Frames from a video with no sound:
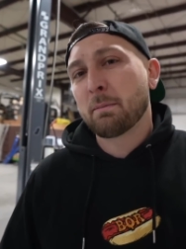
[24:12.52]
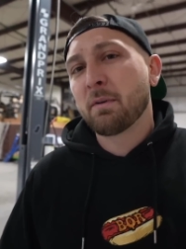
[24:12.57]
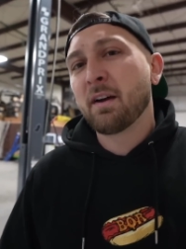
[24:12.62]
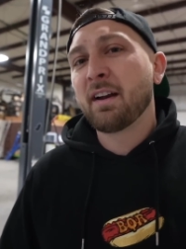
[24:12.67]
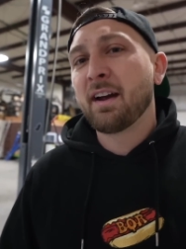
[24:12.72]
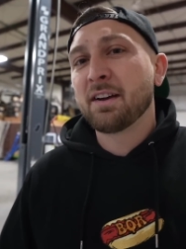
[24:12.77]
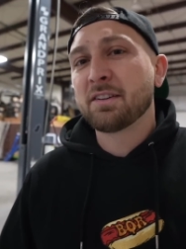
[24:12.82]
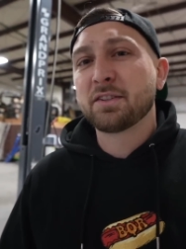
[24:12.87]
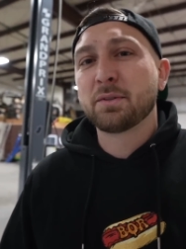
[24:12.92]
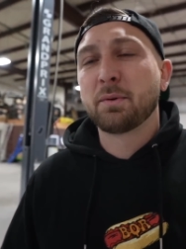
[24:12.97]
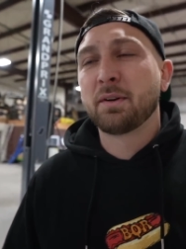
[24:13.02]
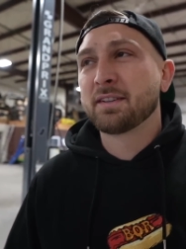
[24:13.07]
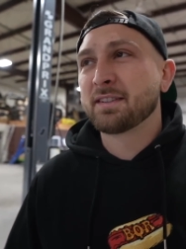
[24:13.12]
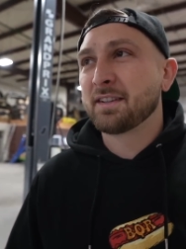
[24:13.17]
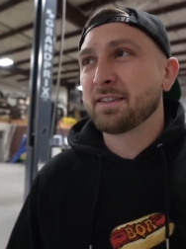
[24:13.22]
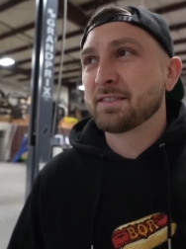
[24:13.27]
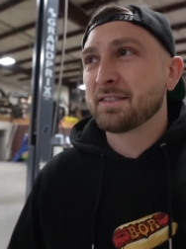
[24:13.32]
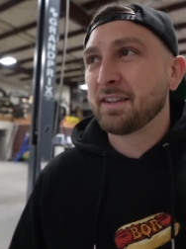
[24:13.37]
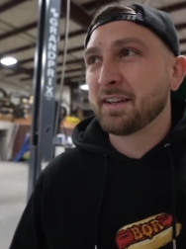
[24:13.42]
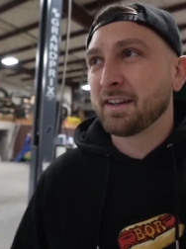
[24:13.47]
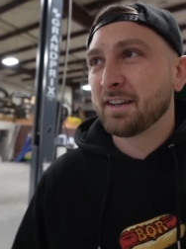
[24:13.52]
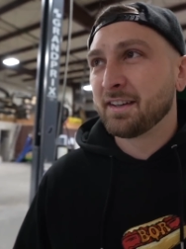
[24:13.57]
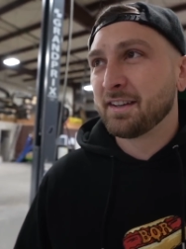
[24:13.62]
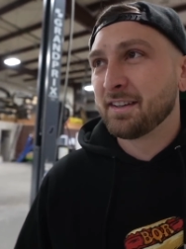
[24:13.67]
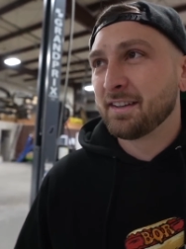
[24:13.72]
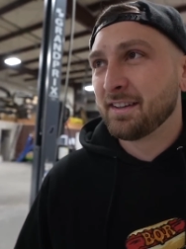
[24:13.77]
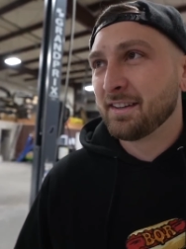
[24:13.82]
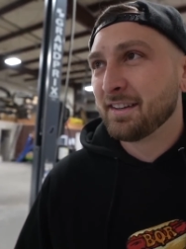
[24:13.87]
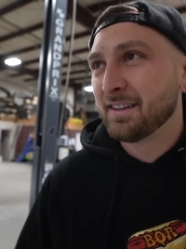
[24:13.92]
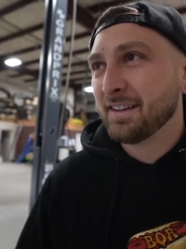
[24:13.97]
brain actually works, and it's like a
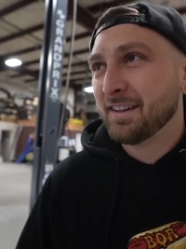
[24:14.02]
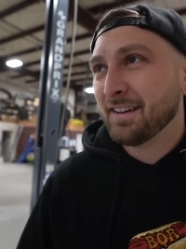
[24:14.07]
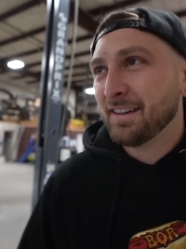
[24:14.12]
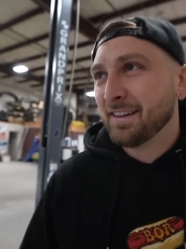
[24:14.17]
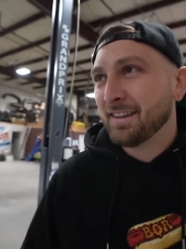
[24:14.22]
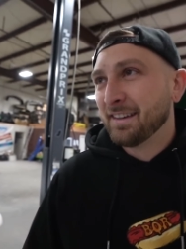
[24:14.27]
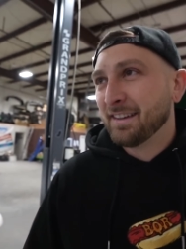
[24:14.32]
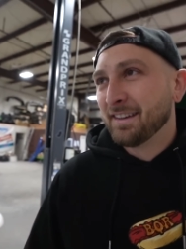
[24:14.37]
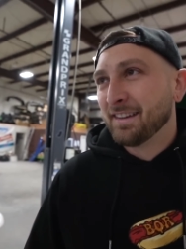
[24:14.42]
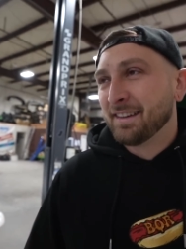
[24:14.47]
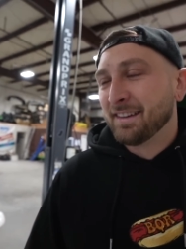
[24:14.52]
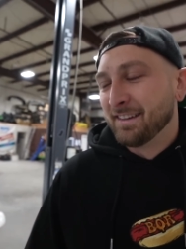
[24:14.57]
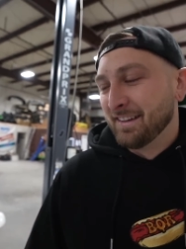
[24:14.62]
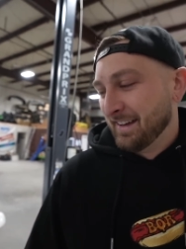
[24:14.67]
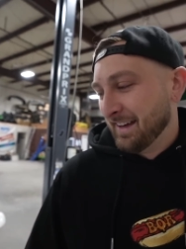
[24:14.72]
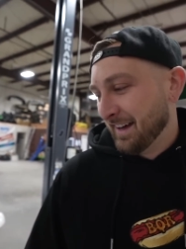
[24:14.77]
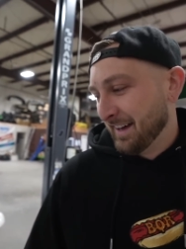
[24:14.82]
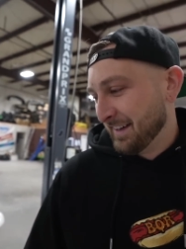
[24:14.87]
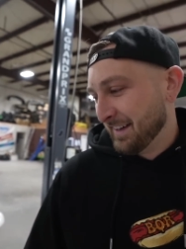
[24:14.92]
yeah.